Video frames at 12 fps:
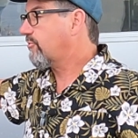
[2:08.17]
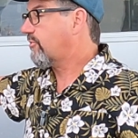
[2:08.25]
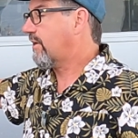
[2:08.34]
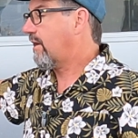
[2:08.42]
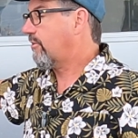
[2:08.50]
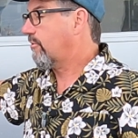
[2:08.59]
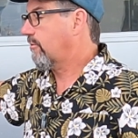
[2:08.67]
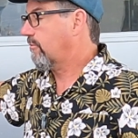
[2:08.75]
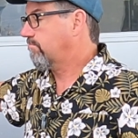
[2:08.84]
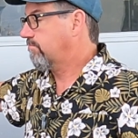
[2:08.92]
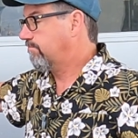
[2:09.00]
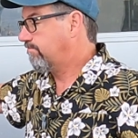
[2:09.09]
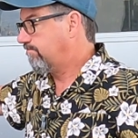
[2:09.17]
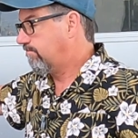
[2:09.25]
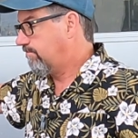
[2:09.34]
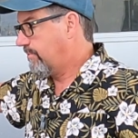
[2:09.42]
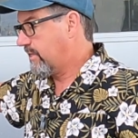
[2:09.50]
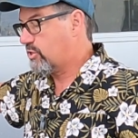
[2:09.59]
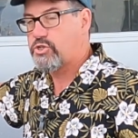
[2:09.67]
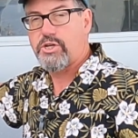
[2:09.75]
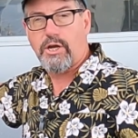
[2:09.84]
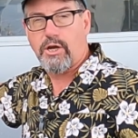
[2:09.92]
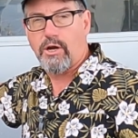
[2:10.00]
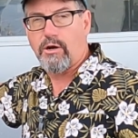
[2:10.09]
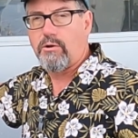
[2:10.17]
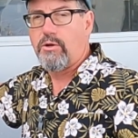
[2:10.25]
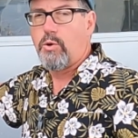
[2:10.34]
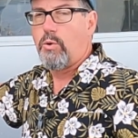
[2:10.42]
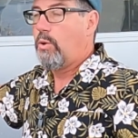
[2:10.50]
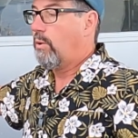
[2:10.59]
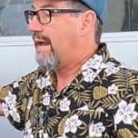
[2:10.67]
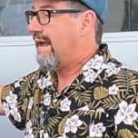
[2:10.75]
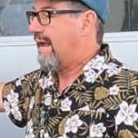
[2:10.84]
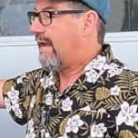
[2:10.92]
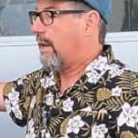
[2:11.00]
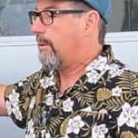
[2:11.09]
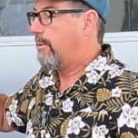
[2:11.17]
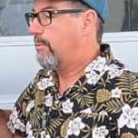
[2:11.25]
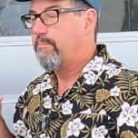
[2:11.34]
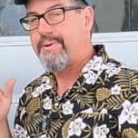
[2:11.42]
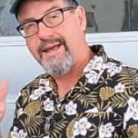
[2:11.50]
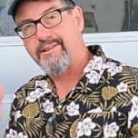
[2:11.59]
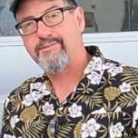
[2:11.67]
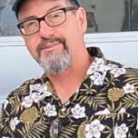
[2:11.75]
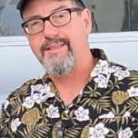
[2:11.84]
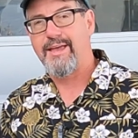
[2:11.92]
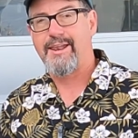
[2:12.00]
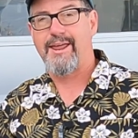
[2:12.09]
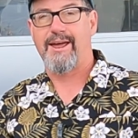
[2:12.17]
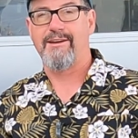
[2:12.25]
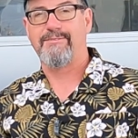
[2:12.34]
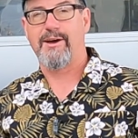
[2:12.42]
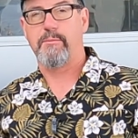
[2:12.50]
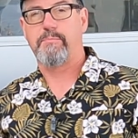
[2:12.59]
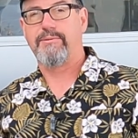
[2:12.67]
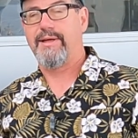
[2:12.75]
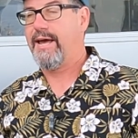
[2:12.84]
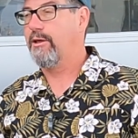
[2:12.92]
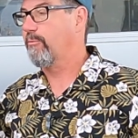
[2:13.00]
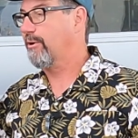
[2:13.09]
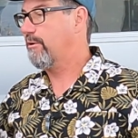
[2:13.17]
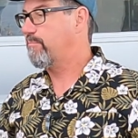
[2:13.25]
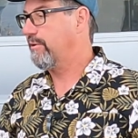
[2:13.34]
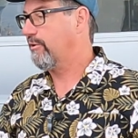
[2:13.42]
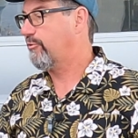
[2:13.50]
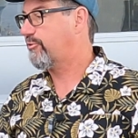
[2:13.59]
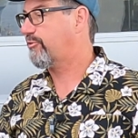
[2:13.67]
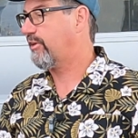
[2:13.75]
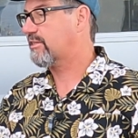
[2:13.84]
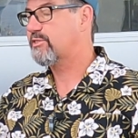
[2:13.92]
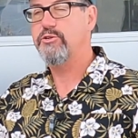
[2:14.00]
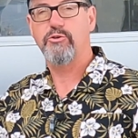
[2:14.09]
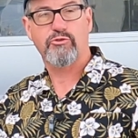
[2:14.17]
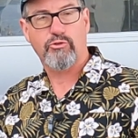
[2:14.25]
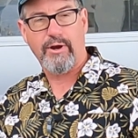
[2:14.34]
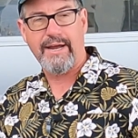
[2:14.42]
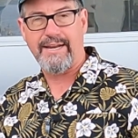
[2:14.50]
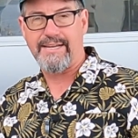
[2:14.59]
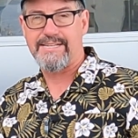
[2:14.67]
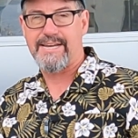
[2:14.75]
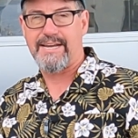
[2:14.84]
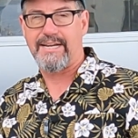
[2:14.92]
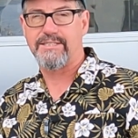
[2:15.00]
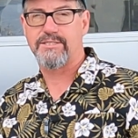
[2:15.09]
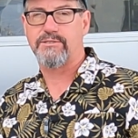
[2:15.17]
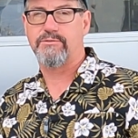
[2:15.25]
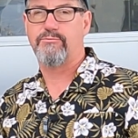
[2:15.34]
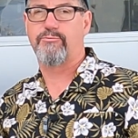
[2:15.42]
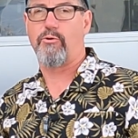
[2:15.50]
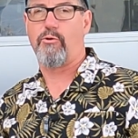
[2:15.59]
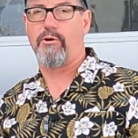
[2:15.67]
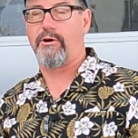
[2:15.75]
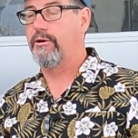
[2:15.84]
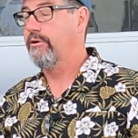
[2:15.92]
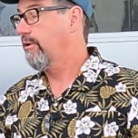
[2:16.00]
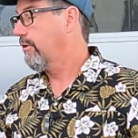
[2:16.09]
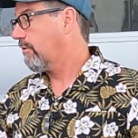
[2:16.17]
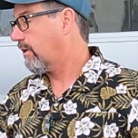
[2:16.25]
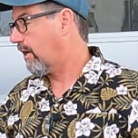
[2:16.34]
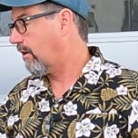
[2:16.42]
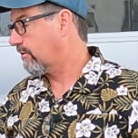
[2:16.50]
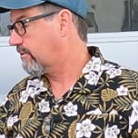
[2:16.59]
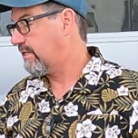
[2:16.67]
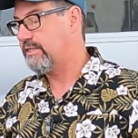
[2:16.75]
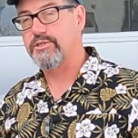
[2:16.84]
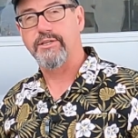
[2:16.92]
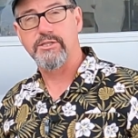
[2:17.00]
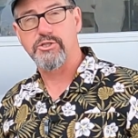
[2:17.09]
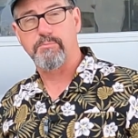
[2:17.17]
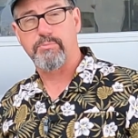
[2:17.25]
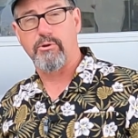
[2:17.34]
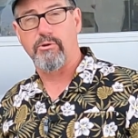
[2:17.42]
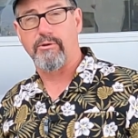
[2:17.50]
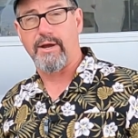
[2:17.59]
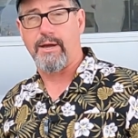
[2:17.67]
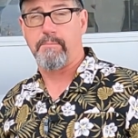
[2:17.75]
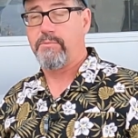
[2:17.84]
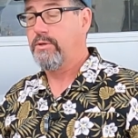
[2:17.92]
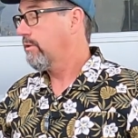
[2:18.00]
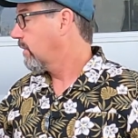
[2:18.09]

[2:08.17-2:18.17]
this together this year, and Matt and I have got a plan. We're going to build 6 new training aids for our diesel engine program,